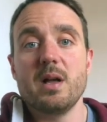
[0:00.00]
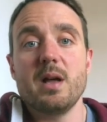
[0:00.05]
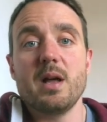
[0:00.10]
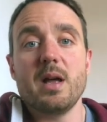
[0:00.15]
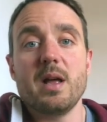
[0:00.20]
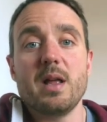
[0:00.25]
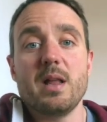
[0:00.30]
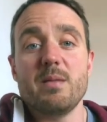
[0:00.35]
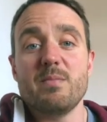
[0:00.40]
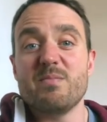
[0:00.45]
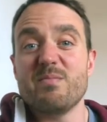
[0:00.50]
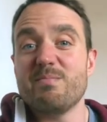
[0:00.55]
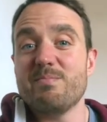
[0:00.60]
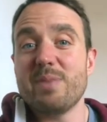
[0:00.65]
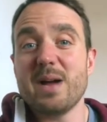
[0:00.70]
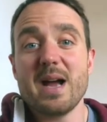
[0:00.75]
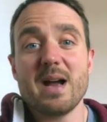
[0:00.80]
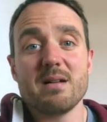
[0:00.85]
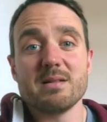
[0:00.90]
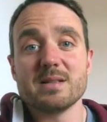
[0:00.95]
It
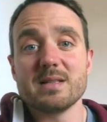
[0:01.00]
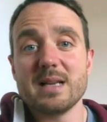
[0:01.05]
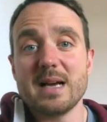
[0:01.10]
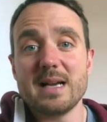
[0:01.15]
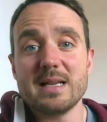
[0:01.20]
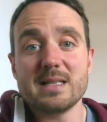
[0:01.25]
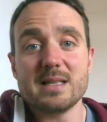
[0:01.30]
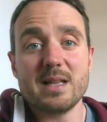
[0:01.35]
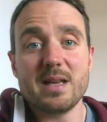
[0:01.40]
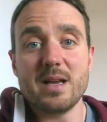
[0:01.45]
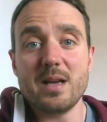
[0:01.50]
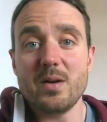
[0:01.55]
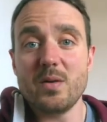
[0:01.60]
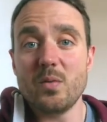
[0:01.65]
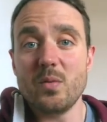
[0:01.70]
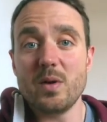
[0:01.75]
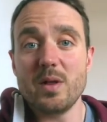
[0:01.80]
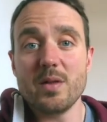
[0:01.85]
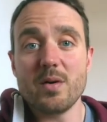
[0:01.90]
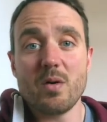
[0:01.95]
pairs nicely
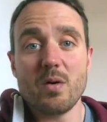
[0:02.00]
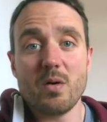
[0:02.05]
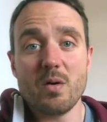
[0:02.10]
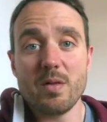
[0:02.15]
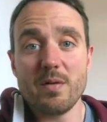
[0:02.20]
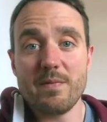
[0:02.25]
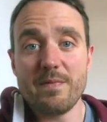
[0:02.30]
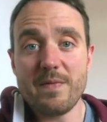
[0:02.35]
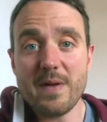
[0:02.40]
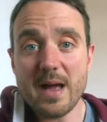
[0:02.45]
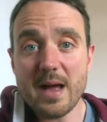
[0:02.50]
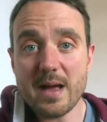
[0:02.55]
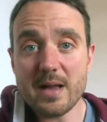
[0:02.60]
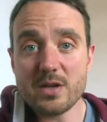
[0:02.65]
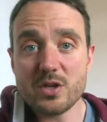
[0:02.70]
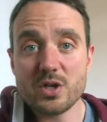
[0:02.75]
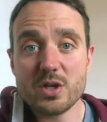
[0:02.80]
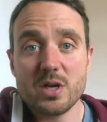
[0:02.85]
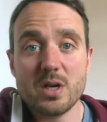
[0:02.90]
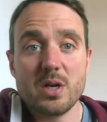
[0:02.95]
with all the veg.
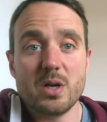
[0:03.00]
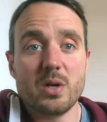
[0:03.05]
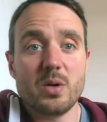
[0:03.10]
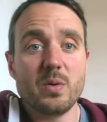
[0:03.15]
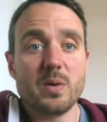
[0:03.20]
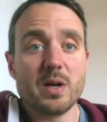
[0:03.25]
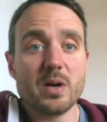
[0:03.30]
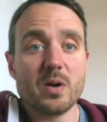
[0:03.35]
You can